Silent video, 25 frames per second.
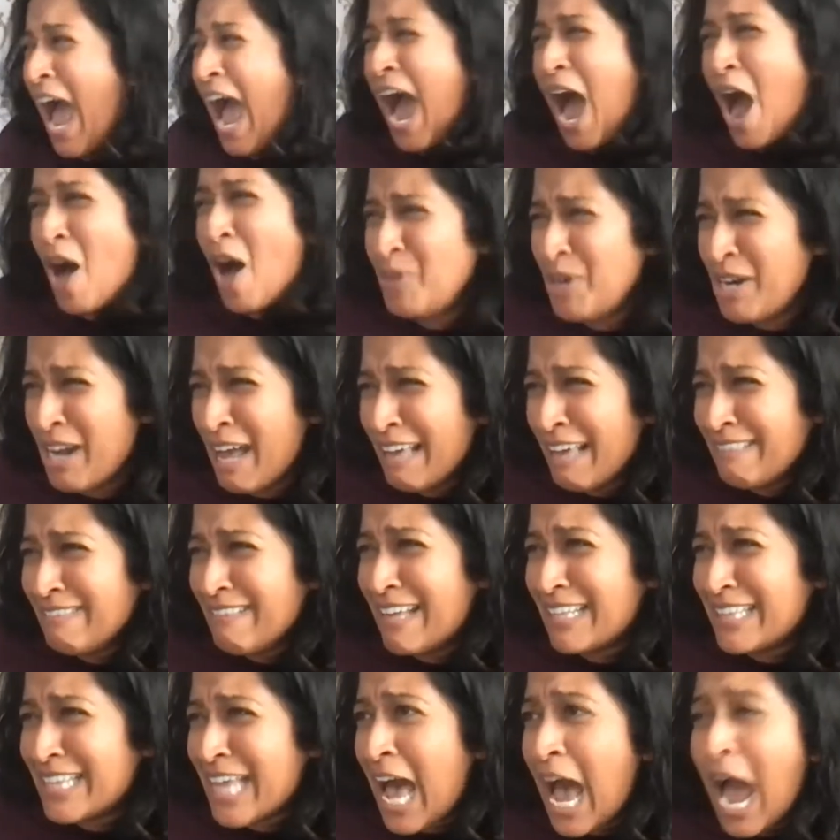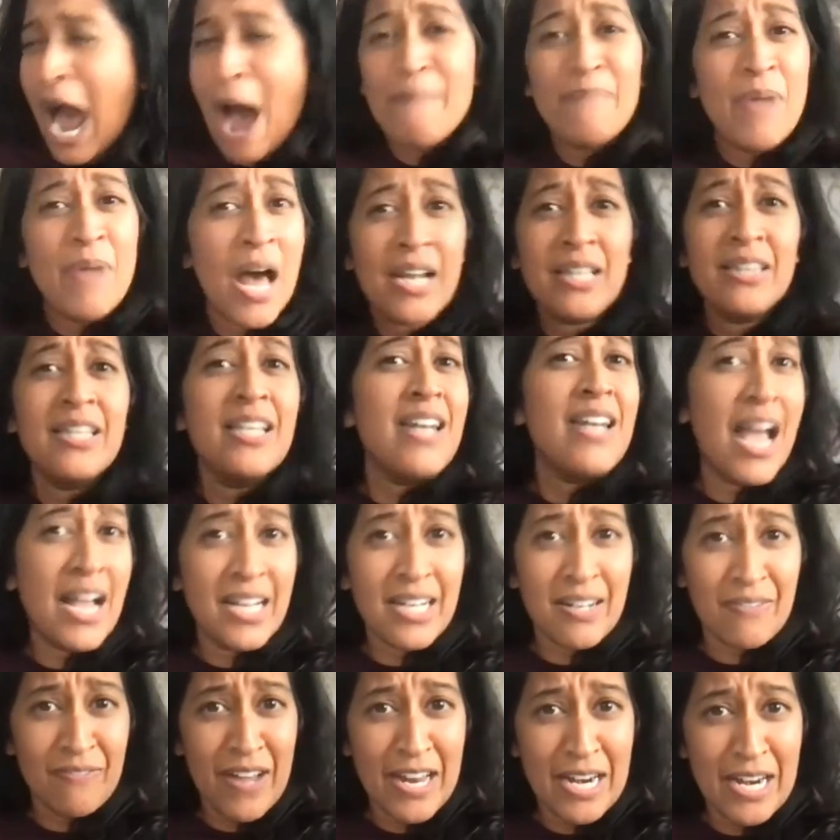How did I let I'm not in the
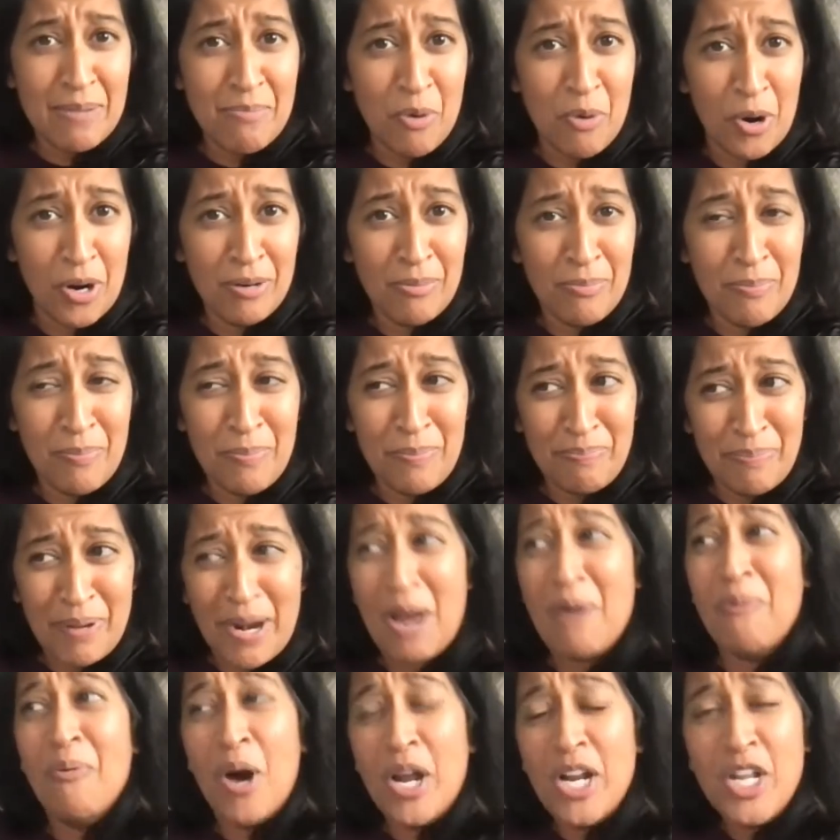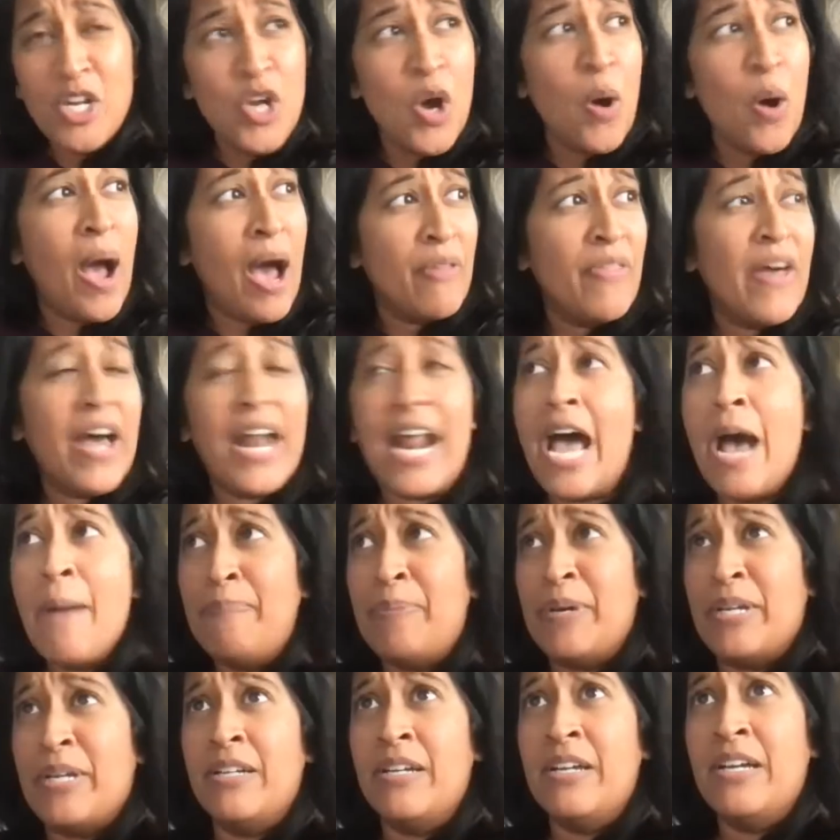negative anymore, I, but I want to know how that
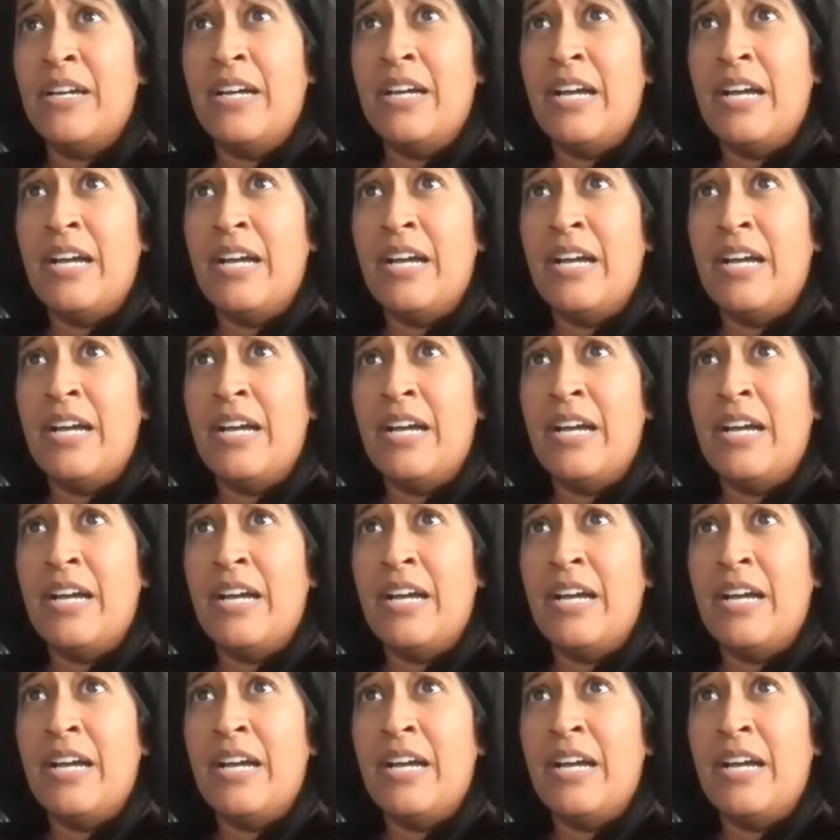happened.